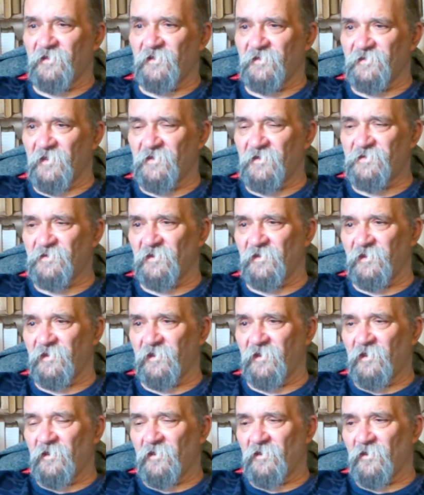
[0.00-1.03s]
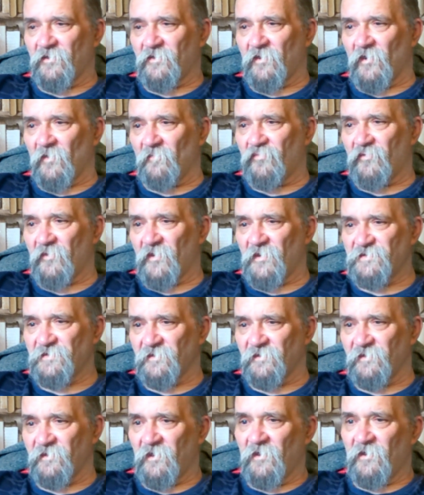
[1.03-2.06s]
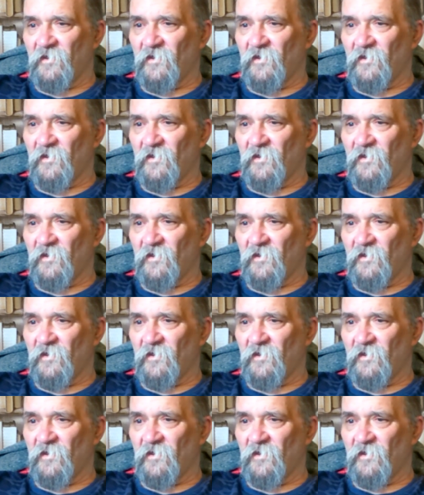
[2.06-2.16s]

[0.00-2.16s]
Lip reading: is actually a compression